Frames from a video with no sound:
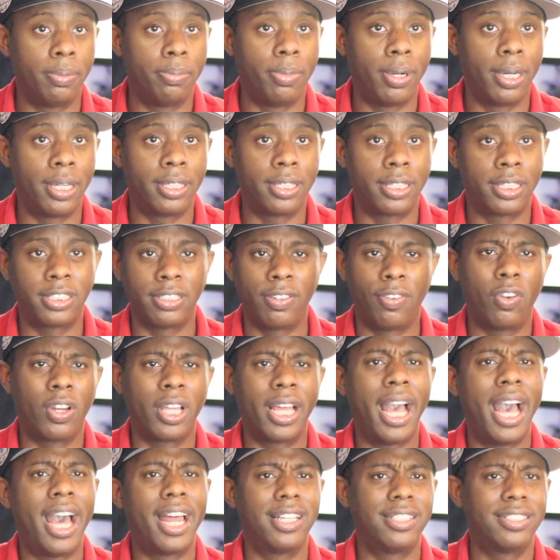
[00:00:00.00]
but because I've only
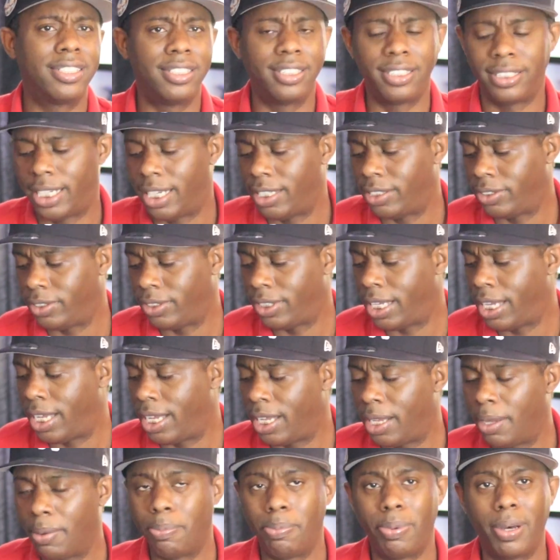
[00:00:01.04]
had it since
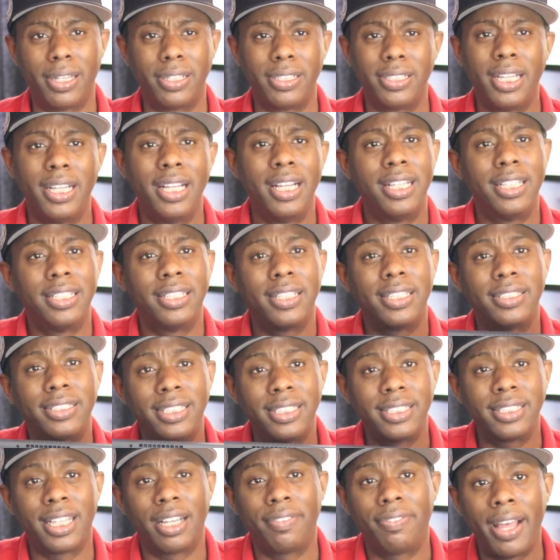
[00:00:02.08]
yesterday, but
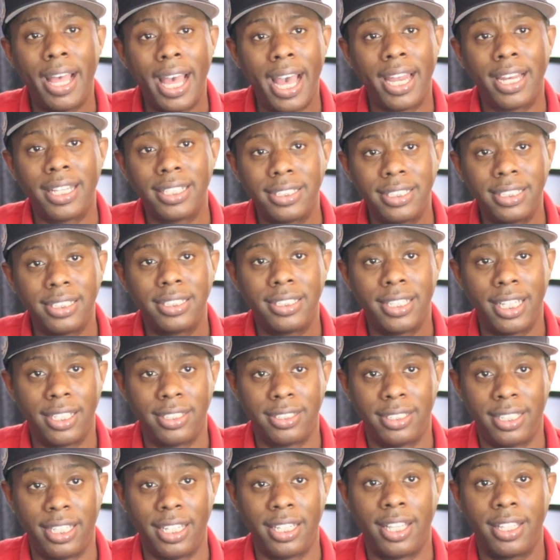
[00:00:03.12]
since I've had it since
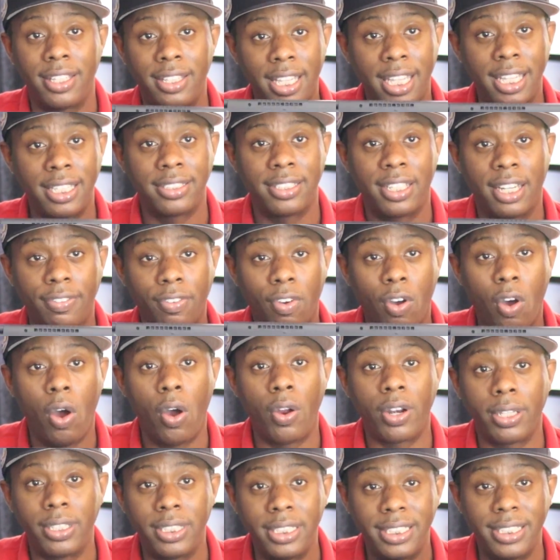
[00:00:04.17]
yesterday and the things that I've
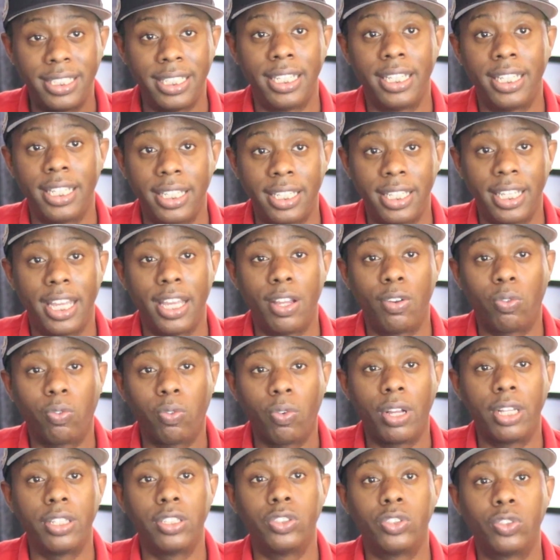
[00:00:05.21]
already did, it
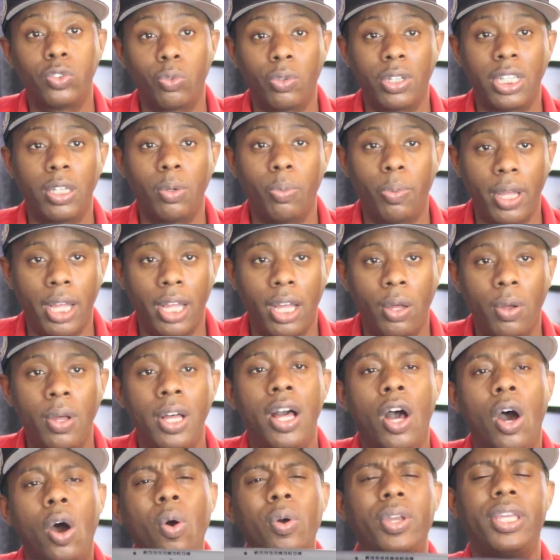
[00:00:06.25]
runs really well.
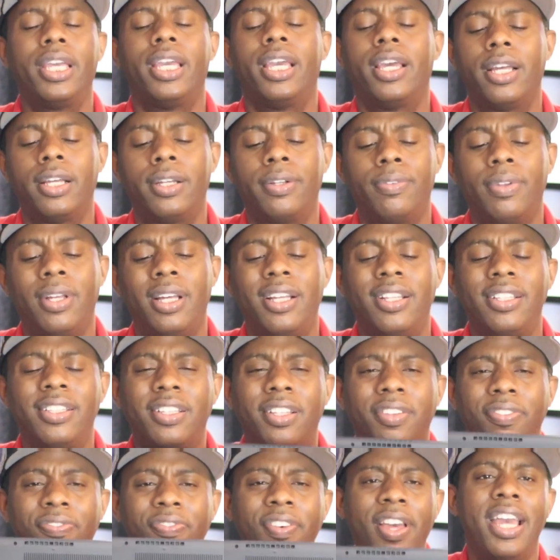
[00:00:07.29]
Oh yeah,
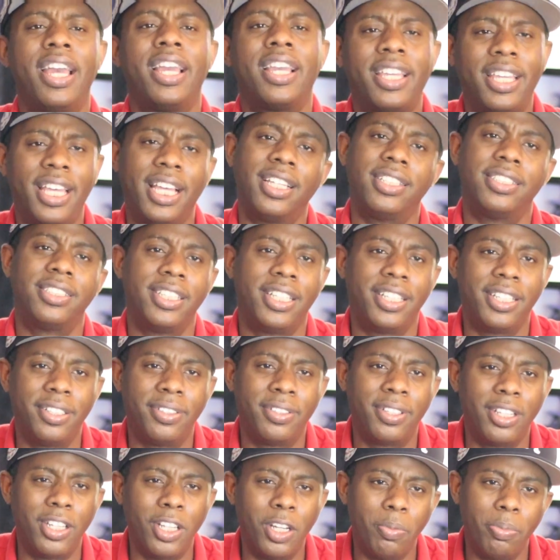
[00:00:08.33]
the fan kicks in
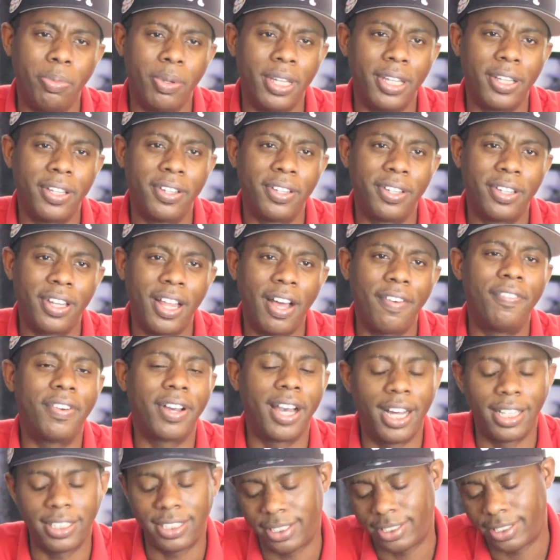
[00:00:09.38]
a little bit. I
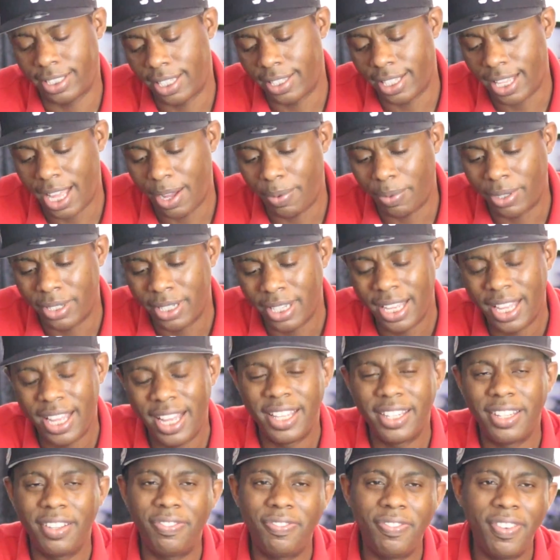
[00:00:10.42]
forgot to say that one.
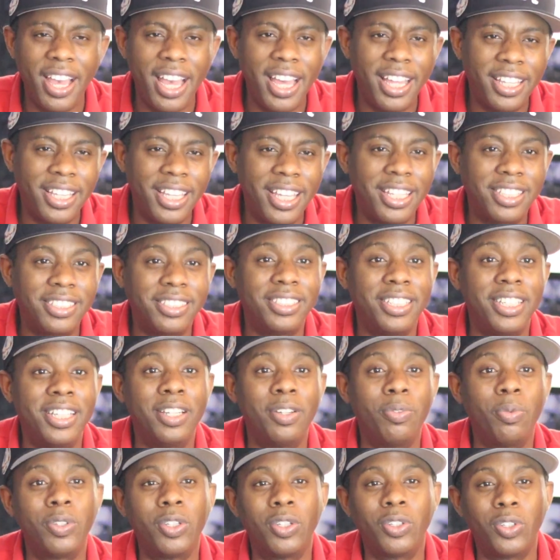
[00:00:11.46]
The fan kicks
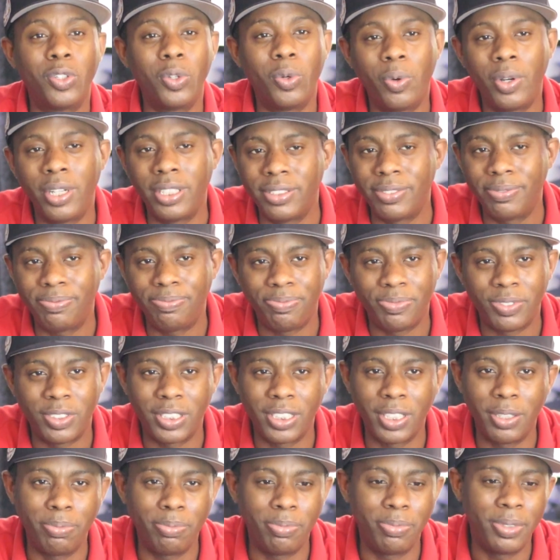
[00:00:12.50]
in when you're doing
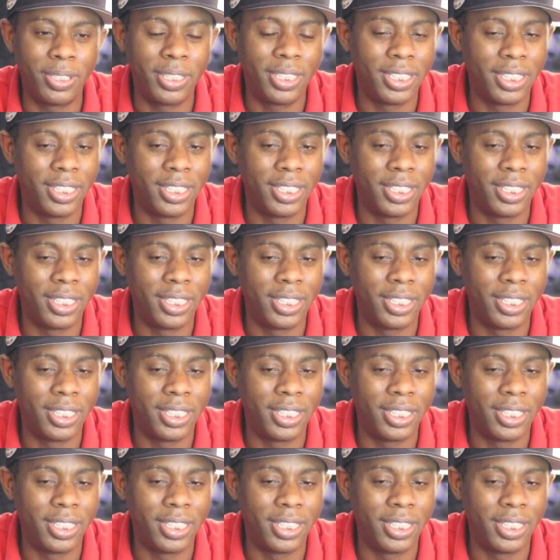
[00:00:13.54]
some